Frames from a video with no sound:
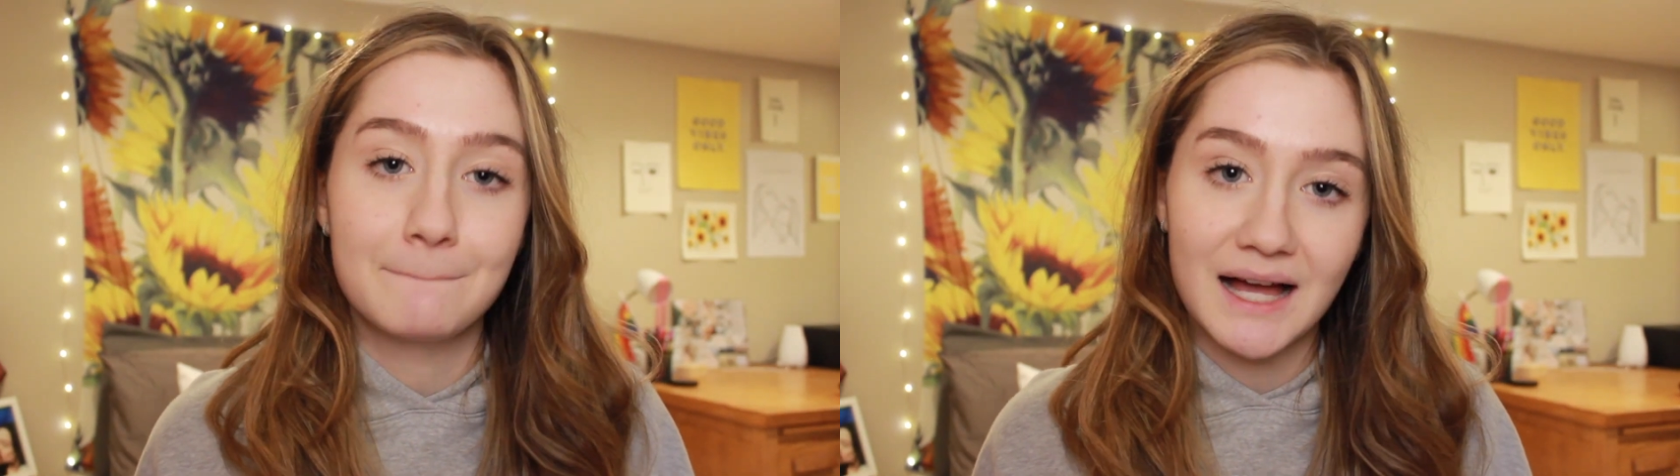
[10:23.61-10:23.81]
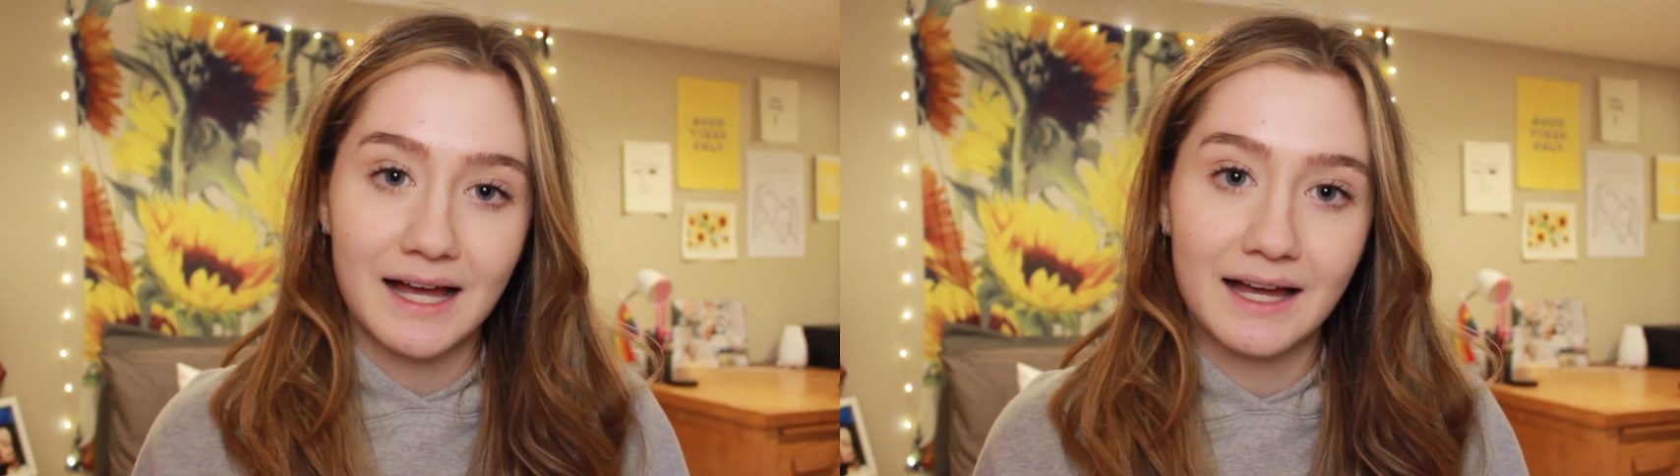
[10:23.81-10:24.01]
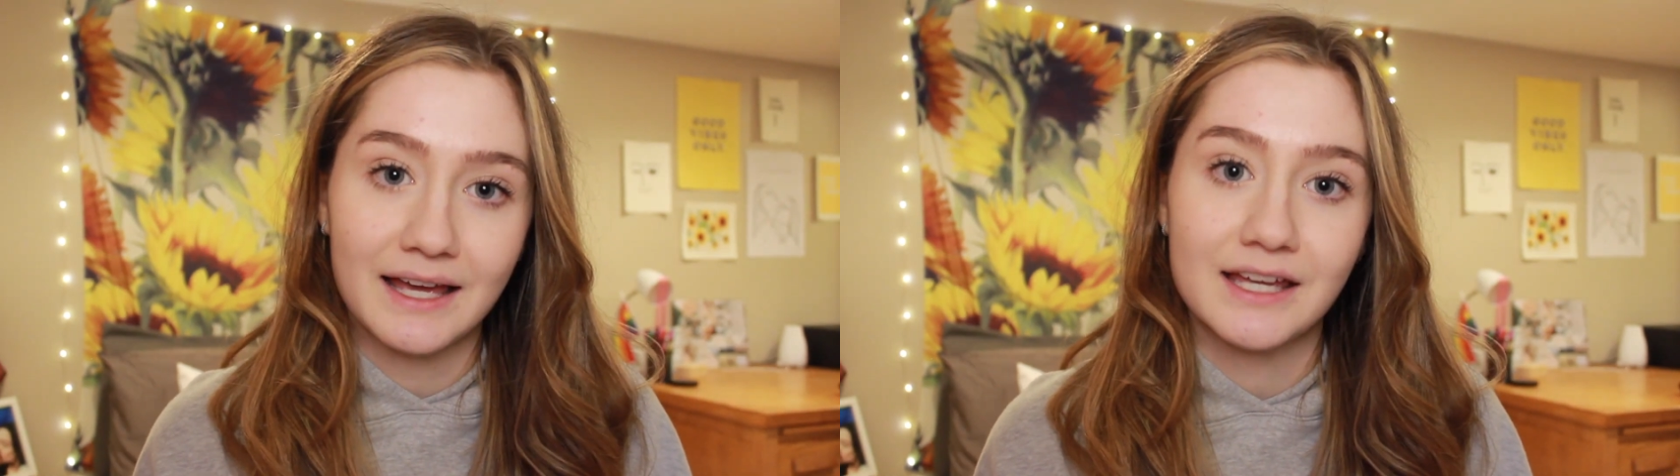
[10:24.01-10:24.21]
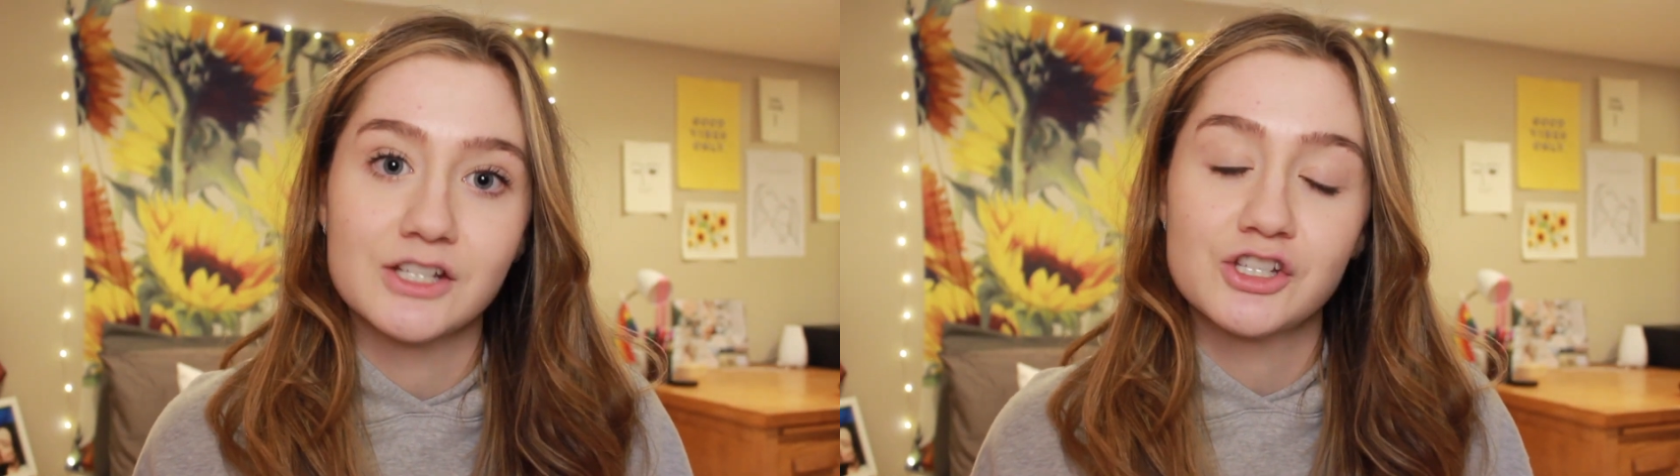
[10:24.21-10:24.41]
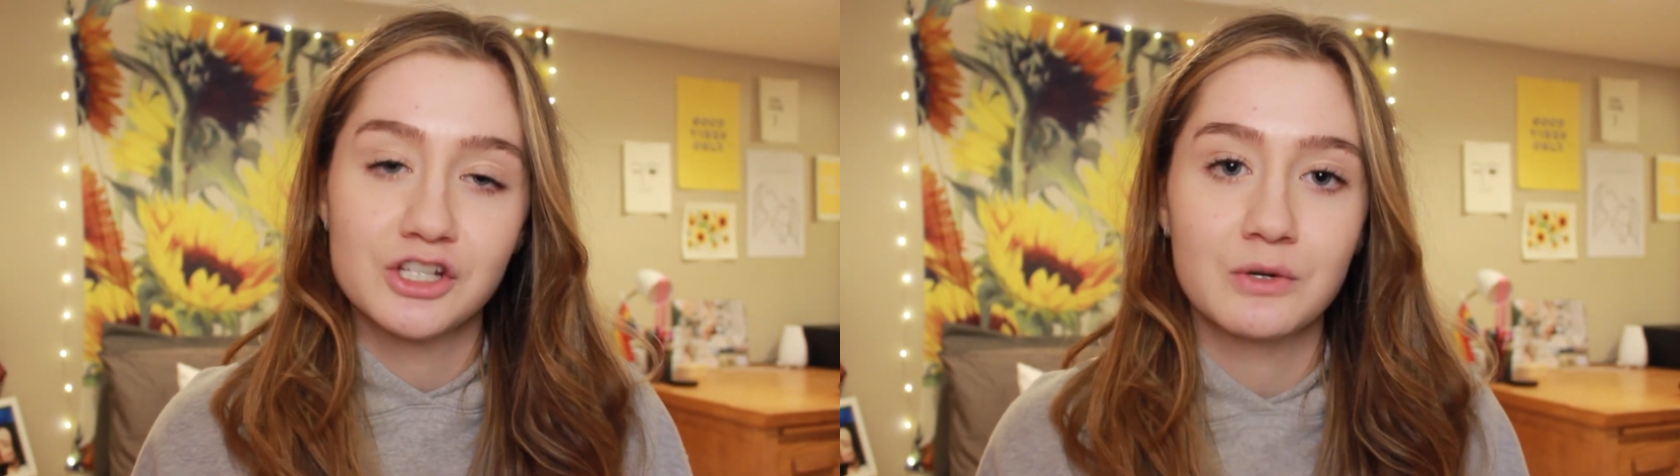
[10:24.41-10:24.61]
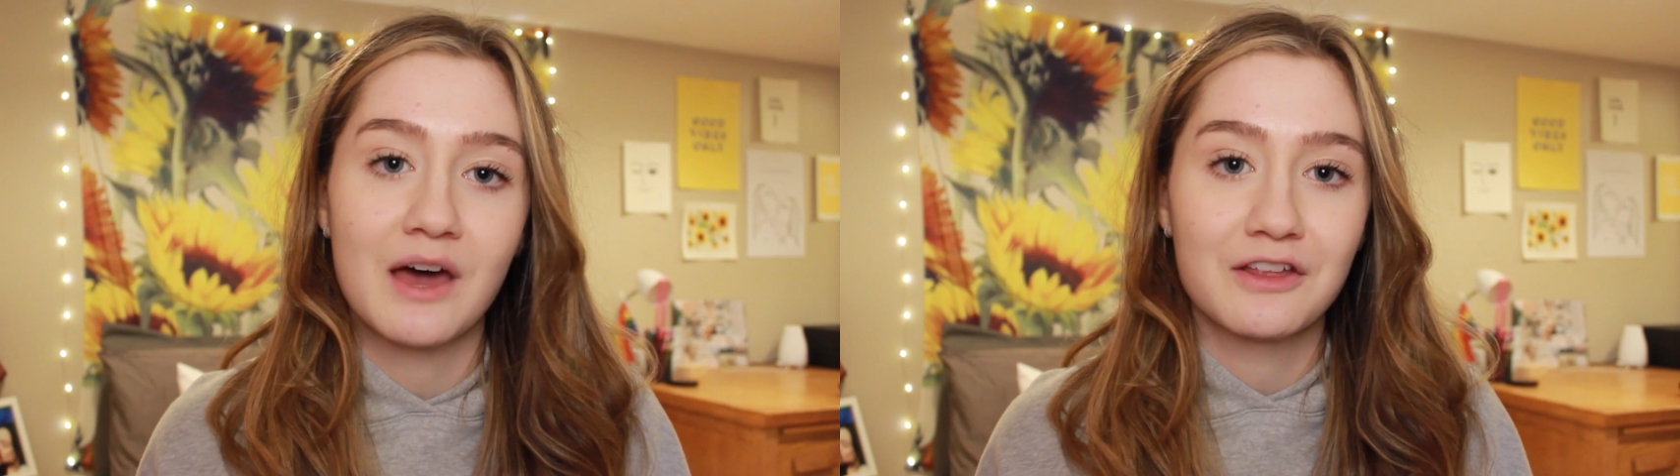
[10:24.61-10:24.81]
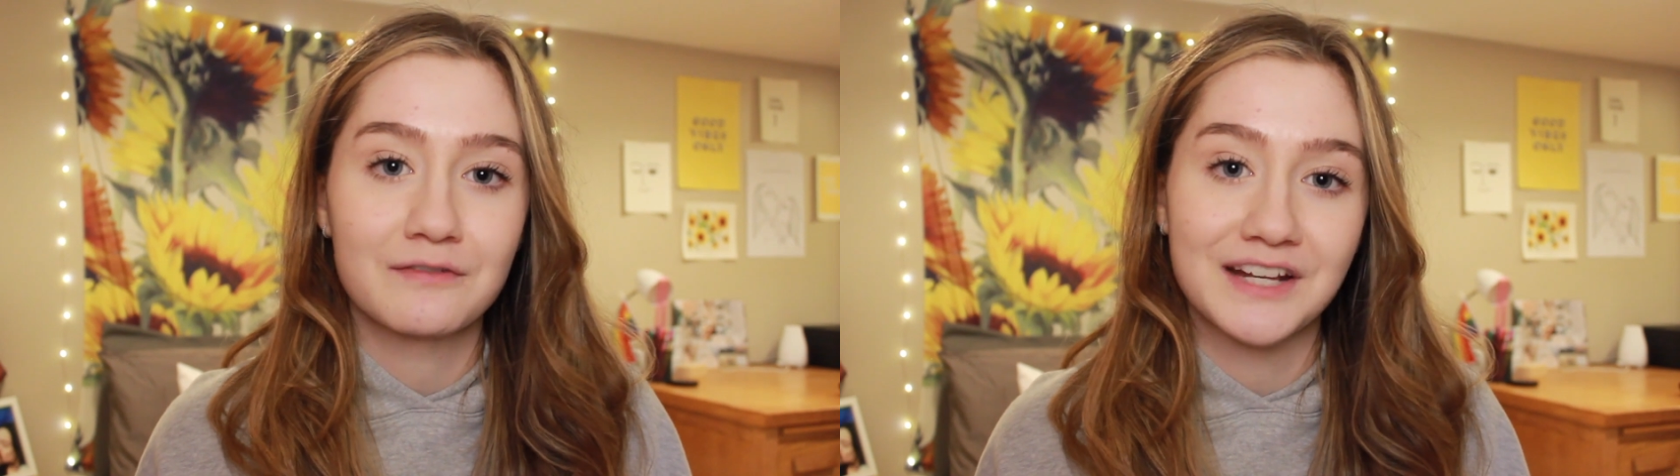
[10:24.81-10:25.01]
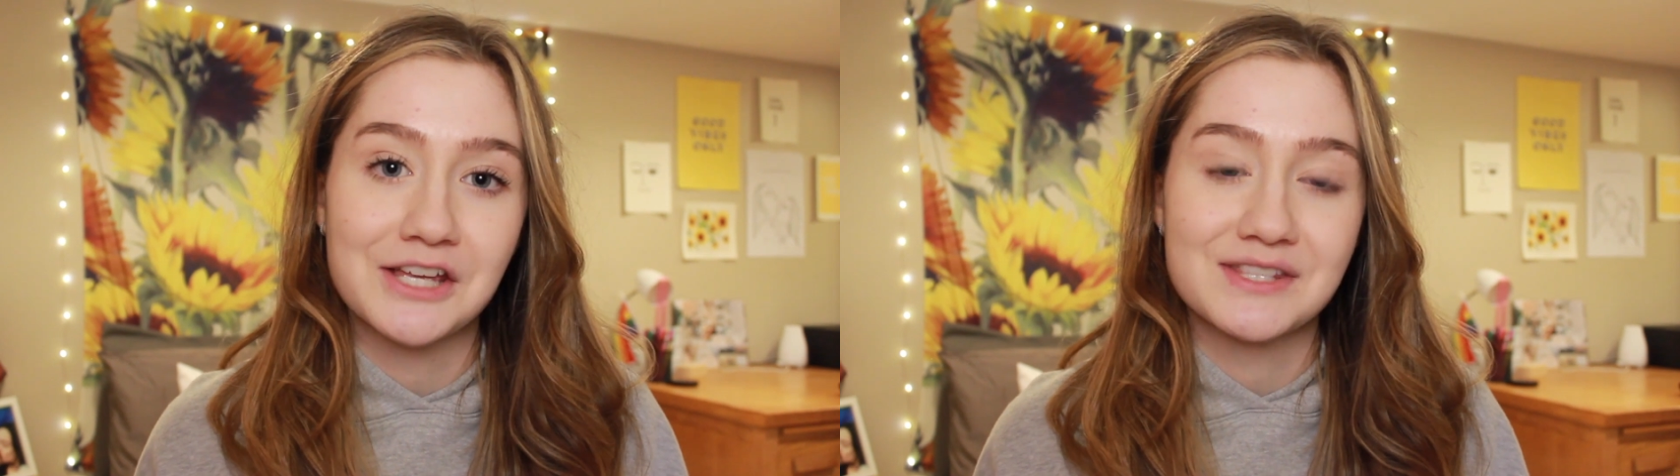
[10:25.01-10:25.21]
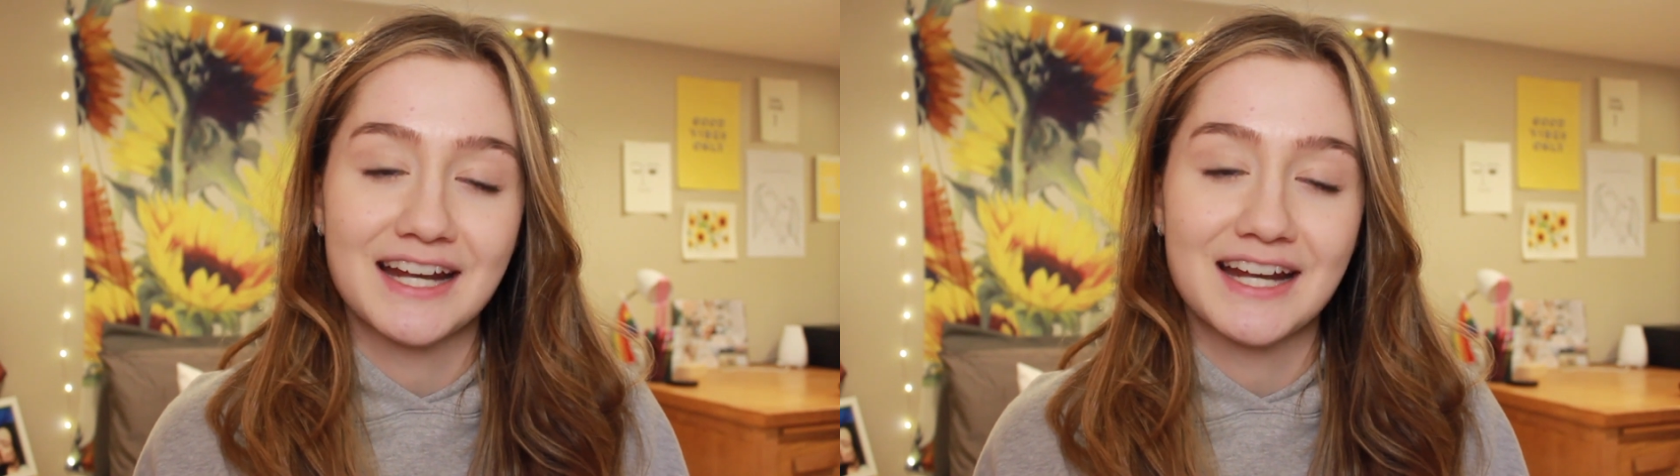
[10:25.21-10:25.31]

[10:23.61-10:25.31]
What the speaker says: my two other videos